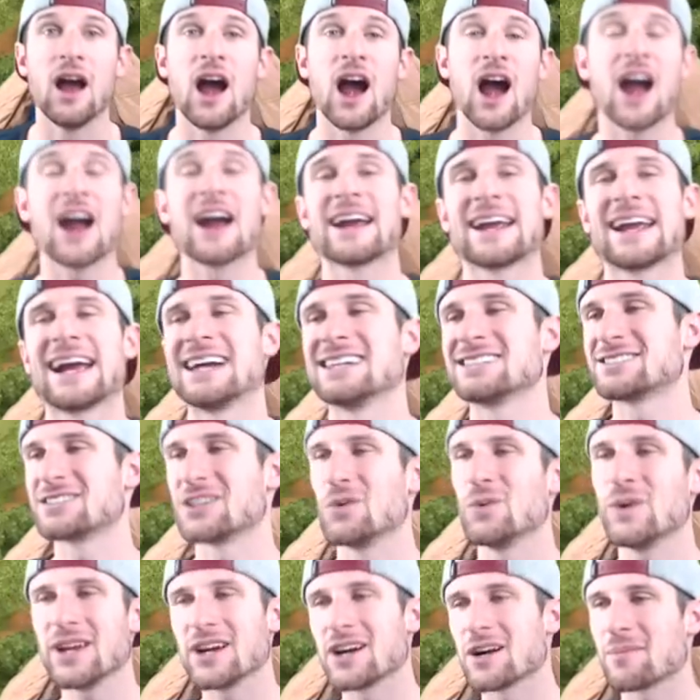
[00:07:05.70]
Alright guys, so
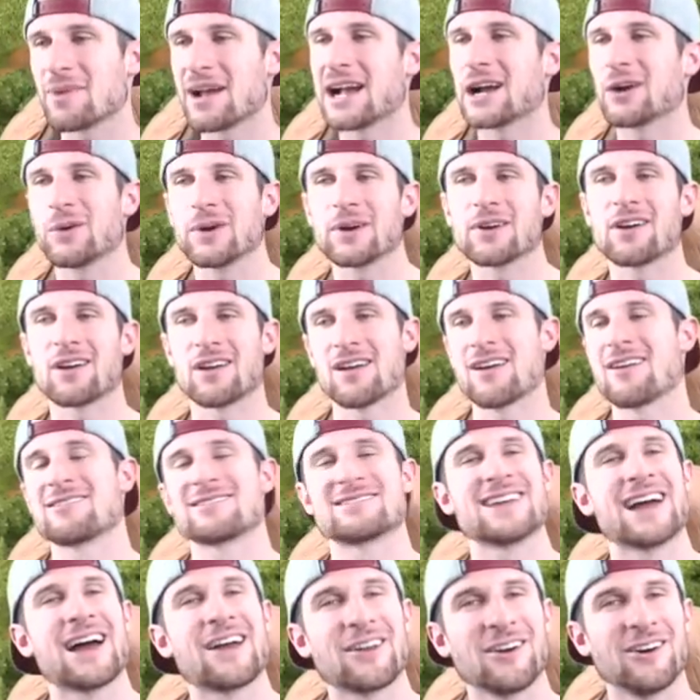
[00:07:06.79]
we are back. We are on our
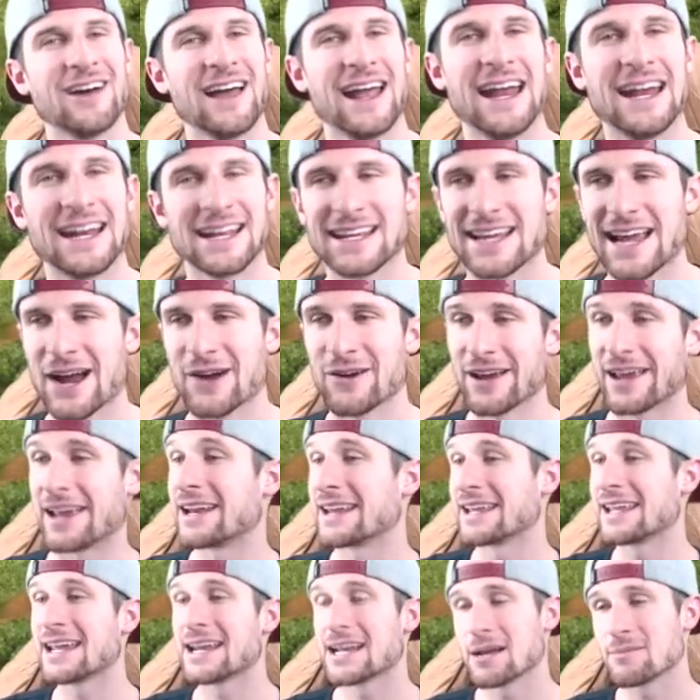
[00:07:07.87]
Town Hall 8 account. And
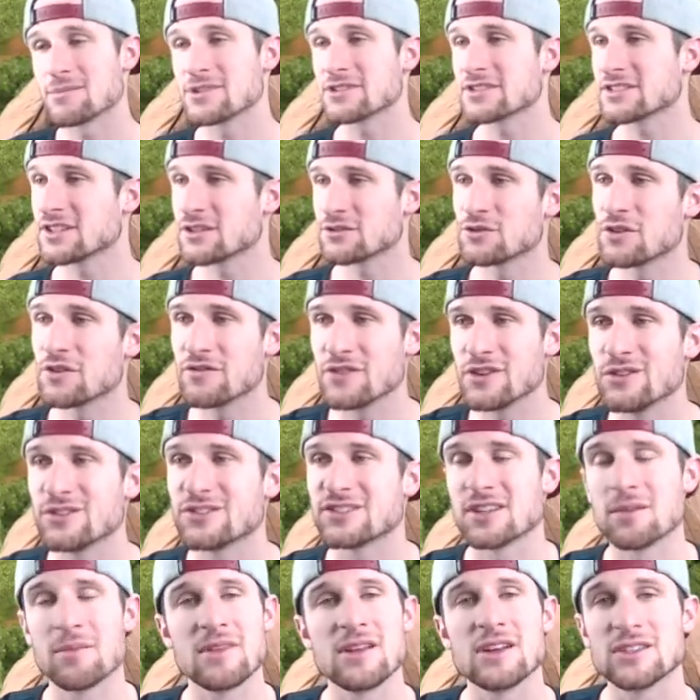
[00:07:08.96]
again, I'm just going to review
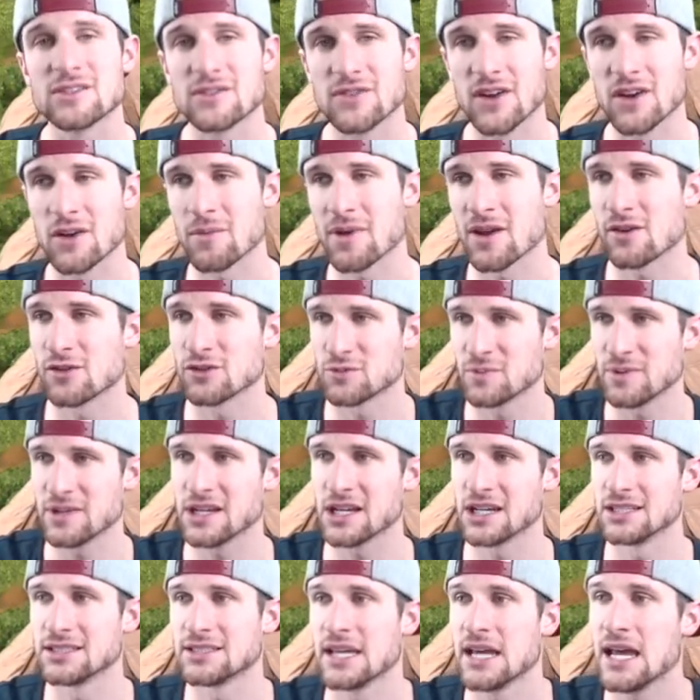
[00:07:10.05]
some of those fundamentals
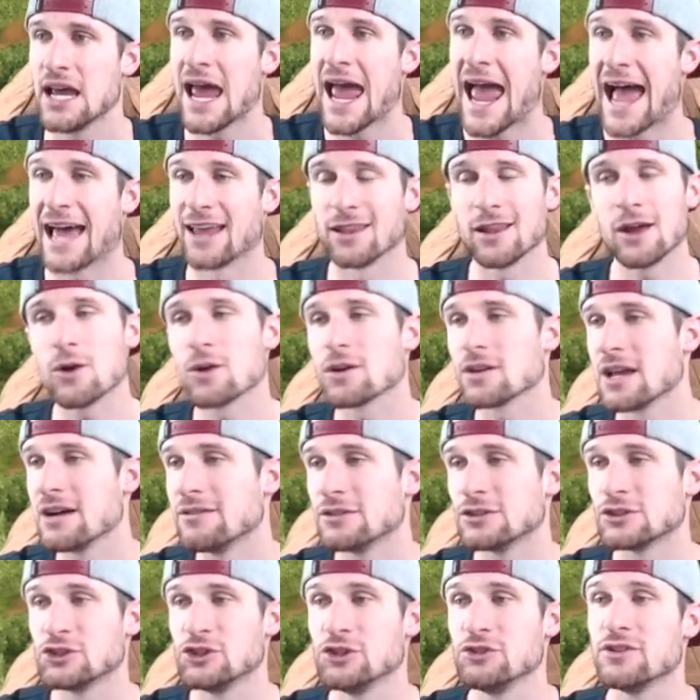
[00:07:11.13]
because at lower
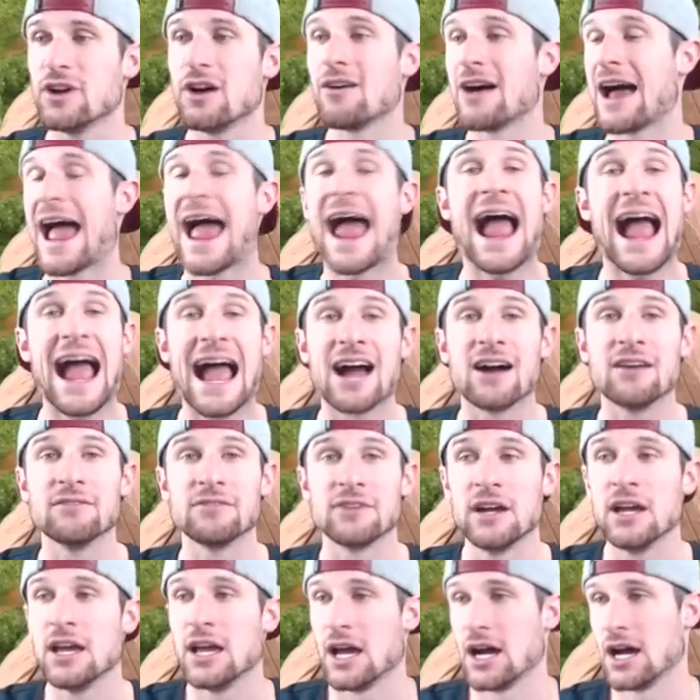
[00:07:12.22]
levels, you don't have
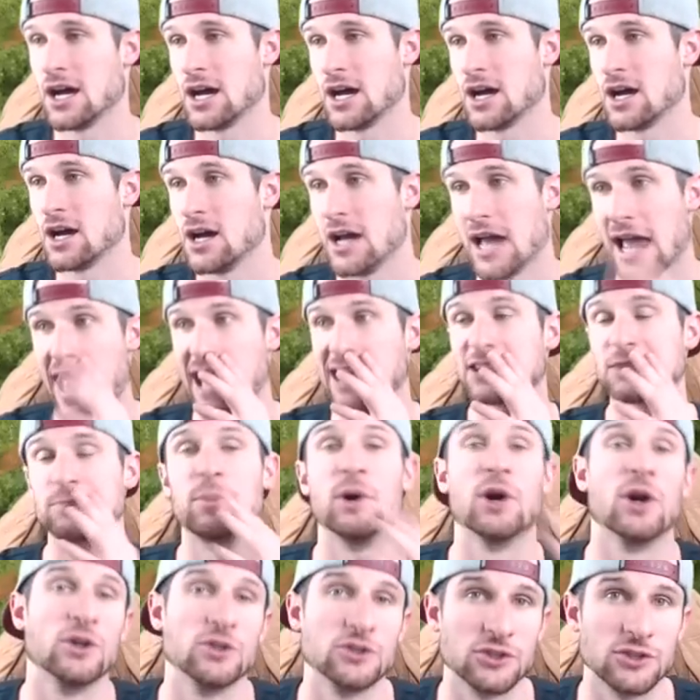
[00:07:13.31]
uh,
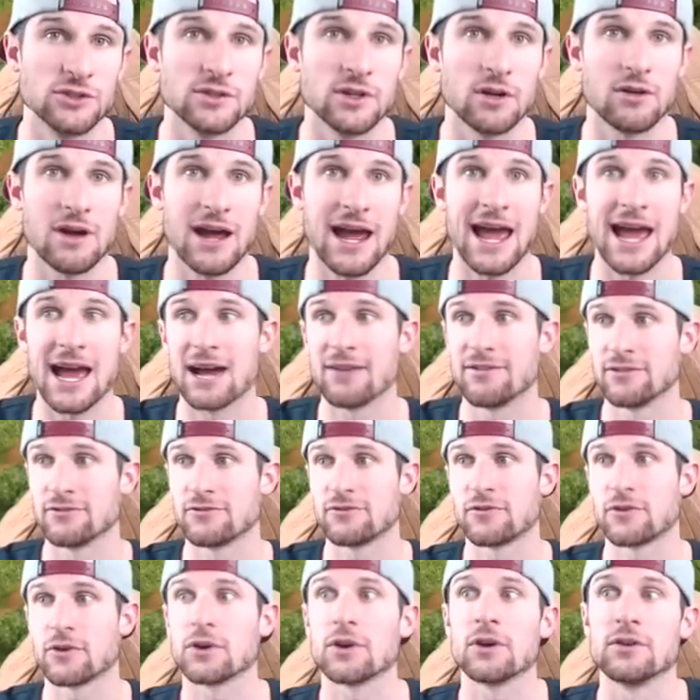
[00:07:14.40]
X-Bows. You don't have
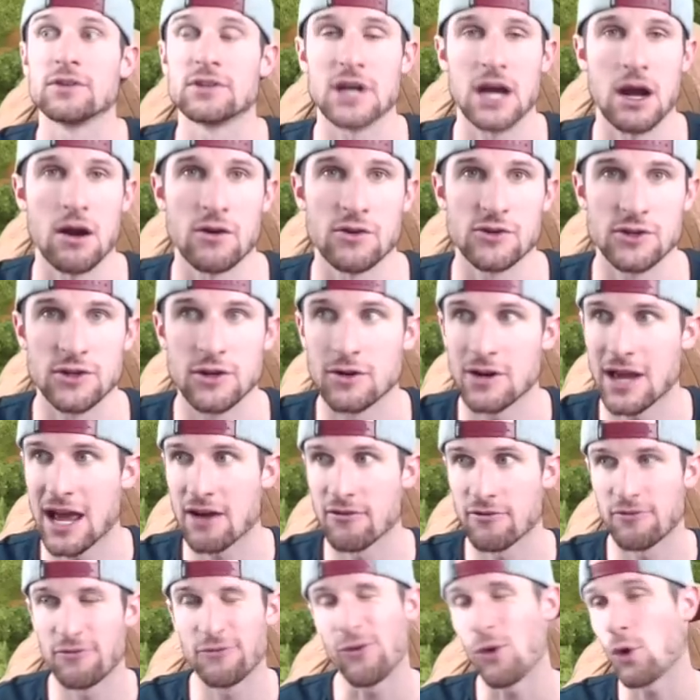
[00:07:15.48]
Inferno Towers. You don't
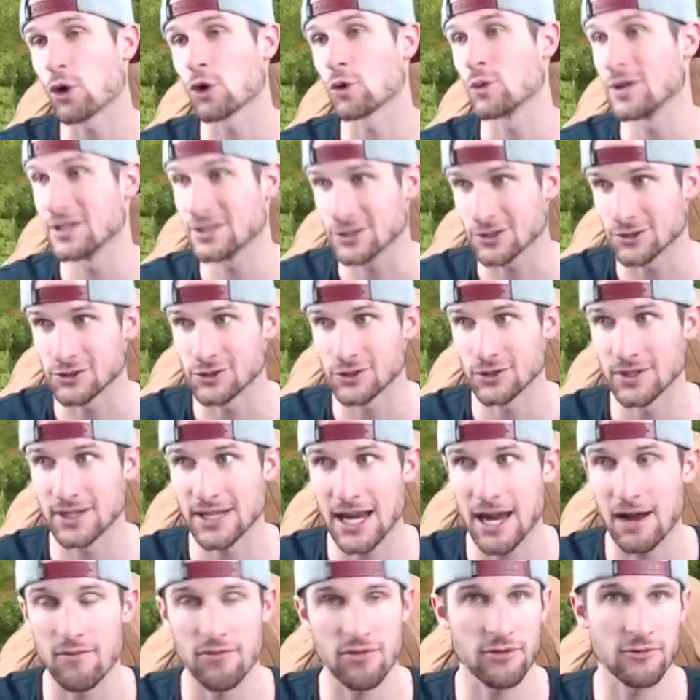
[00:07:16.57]
have four wizards. You only
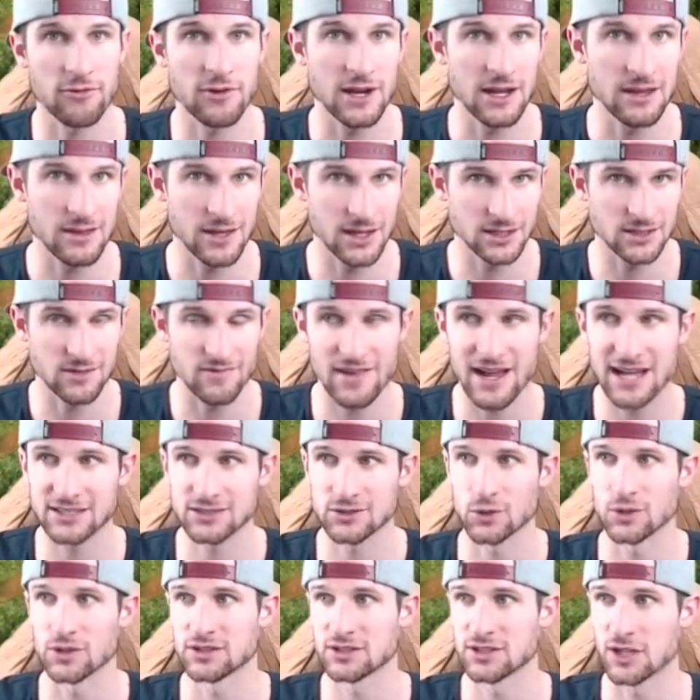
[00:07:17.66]
have three. Things of that
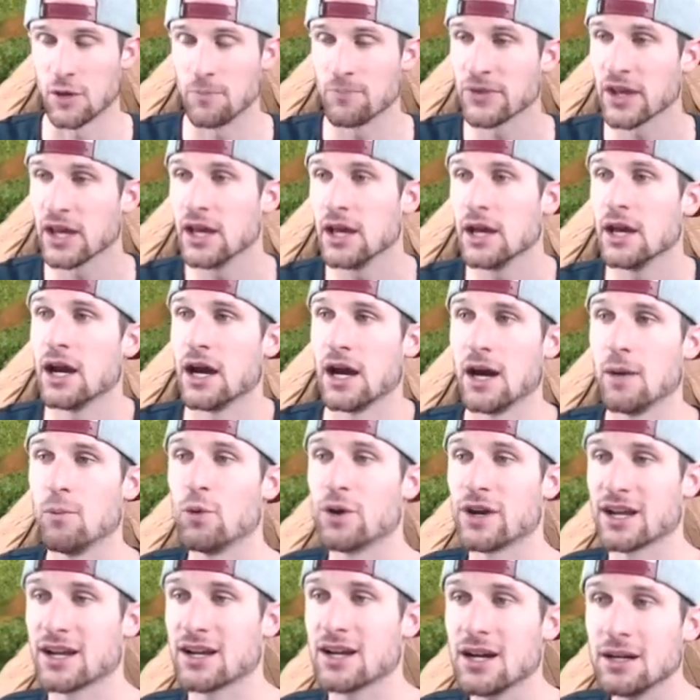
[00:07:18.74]
sort. So um,
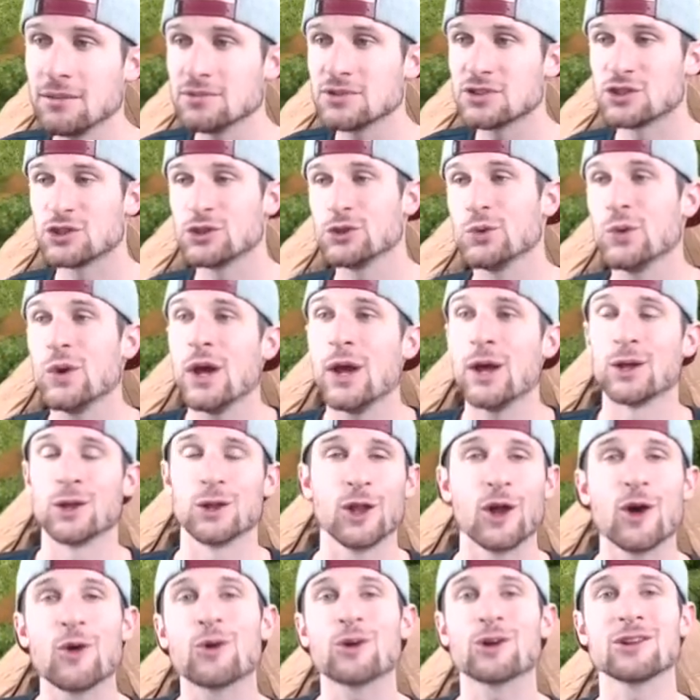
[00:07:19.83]
when it comes to
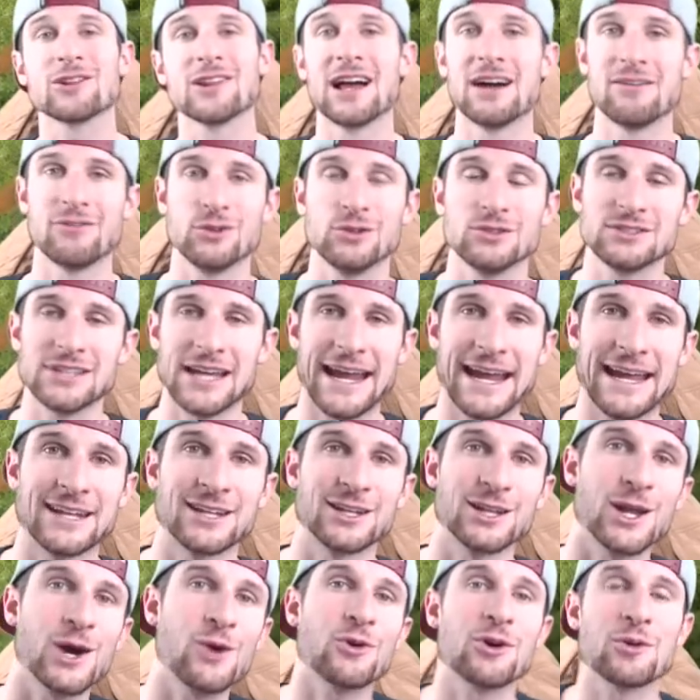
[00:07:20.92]
lower levels and
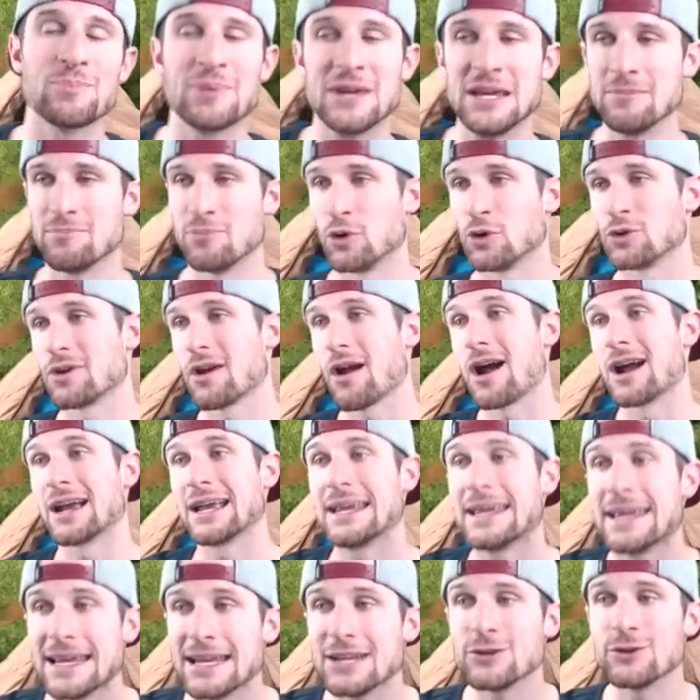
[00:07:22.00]
lower people,
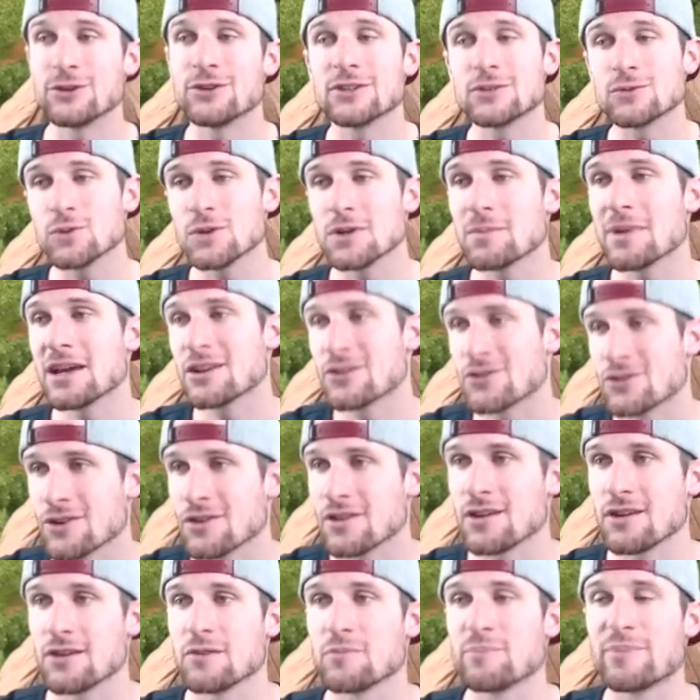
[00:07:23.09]
again, you just want to make sure
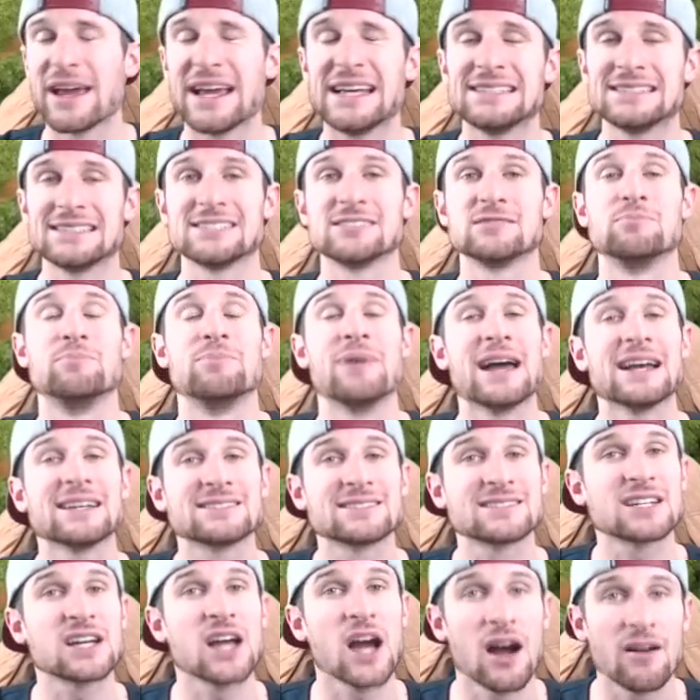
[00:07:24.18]
that your base is
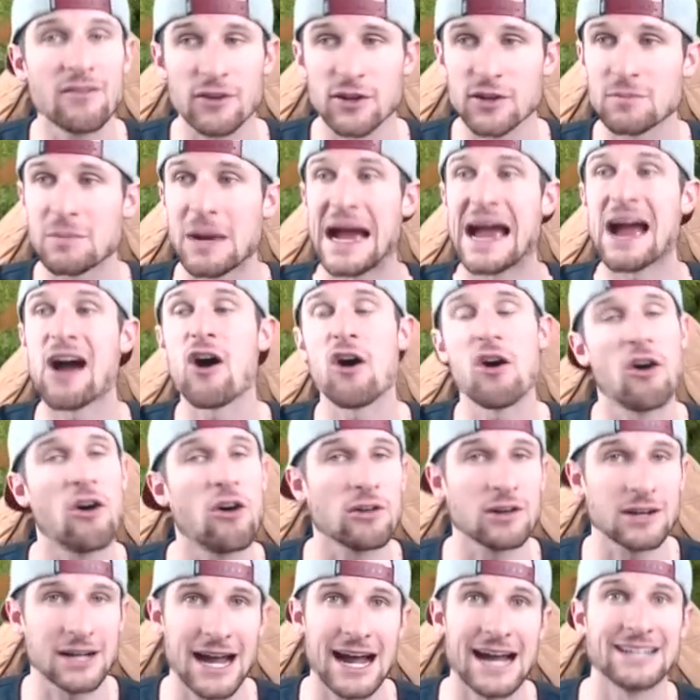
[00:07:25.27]
best covered by
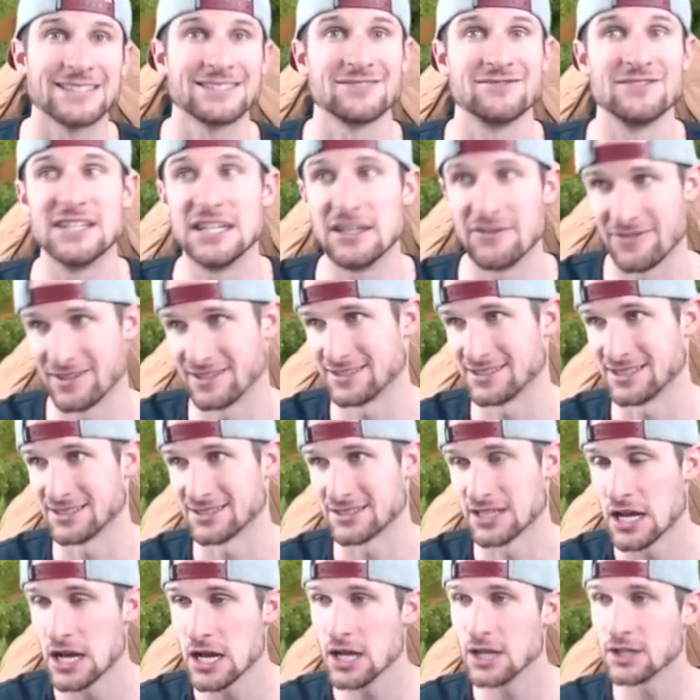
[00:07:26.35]
all kinds of defenses.
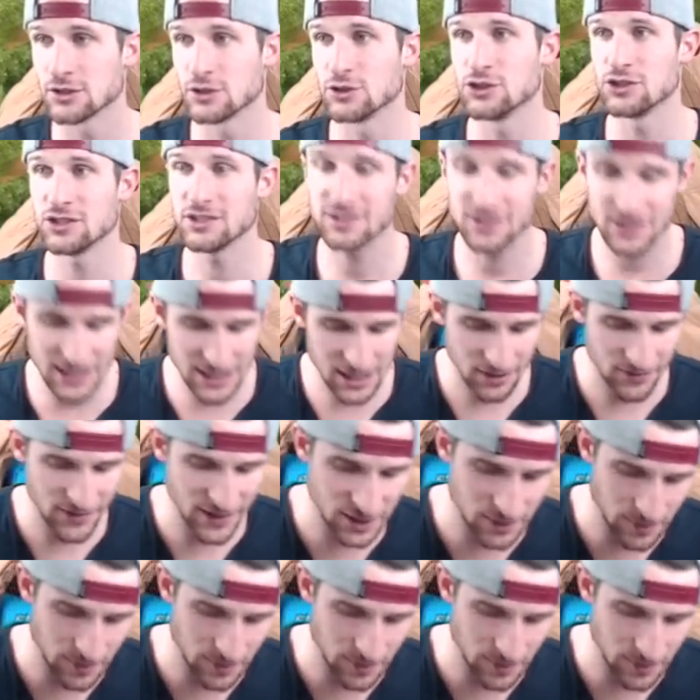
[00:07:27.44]
So as you can see on this